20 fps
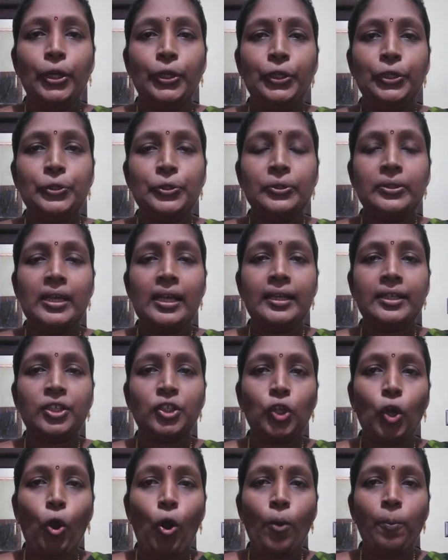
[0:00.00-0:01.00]
due to the
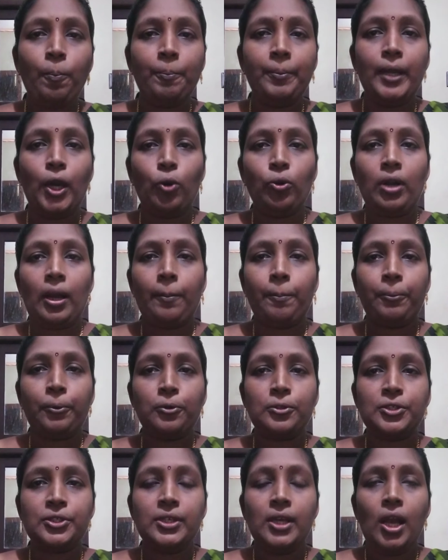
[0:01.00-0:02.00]
top-down
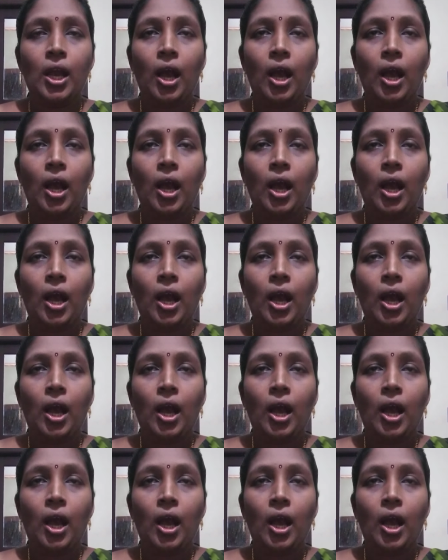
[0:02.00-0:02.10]
approach